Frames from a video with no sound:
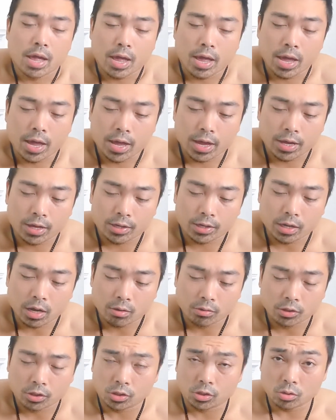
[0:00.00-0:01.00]
and I
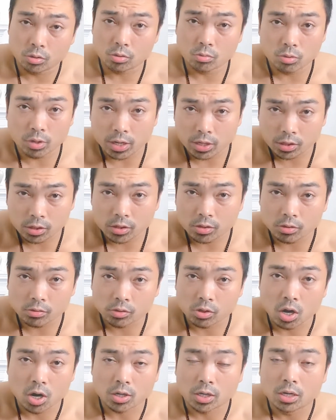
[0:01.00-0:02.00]
was just doing what I do,
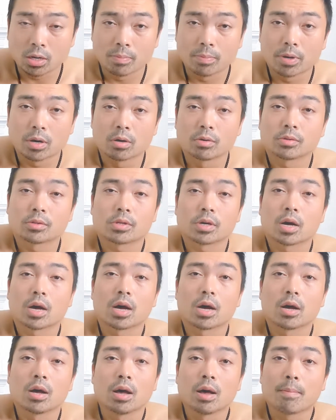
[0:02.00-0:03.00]
talking about uh,
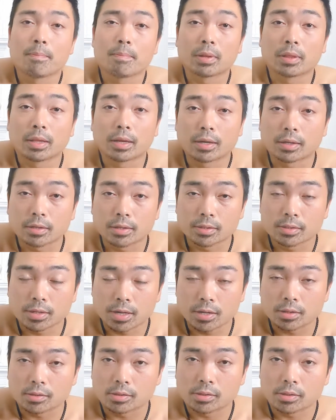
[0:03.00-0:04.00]
political
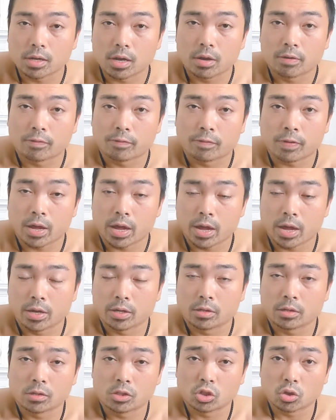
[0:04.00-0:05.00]
science stuff.
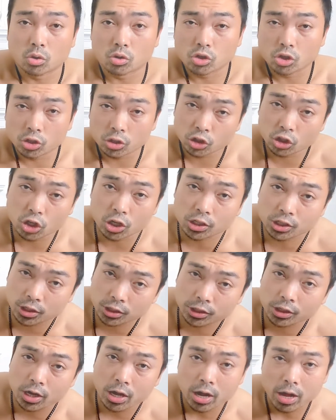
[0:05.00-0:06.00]
And social
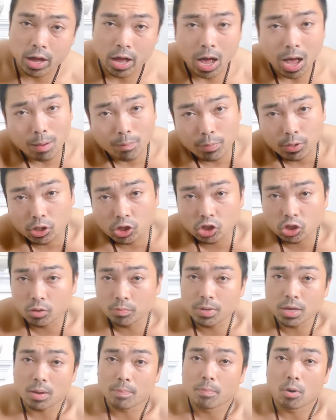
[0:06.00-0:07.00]
justice happens to
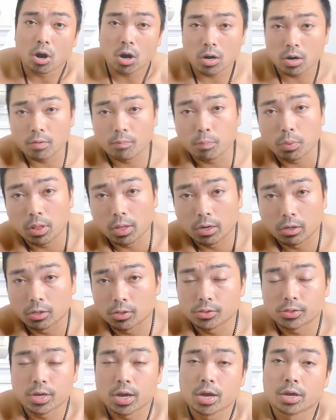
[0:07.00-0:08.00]
be a part of political
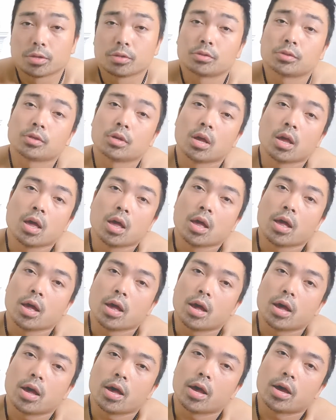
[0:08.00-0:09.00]
science.
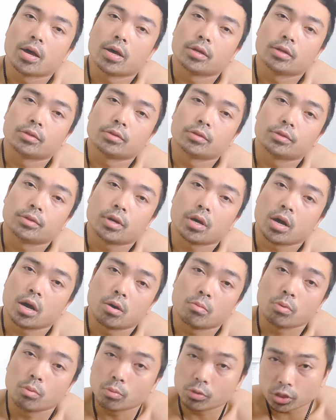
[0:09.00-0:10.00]
And uh,
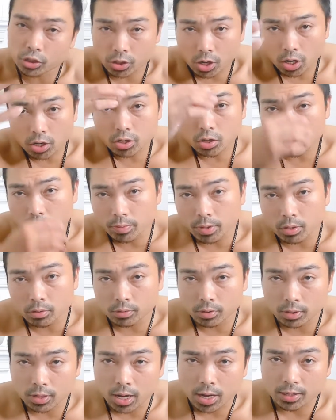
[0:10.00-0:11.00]
we would just argue about
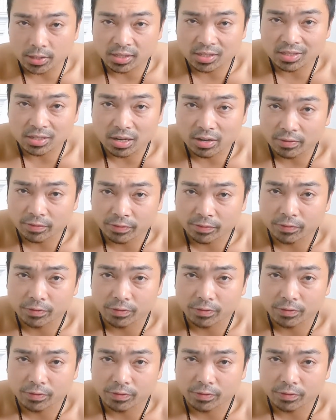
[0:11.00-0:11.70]
uh, stuff,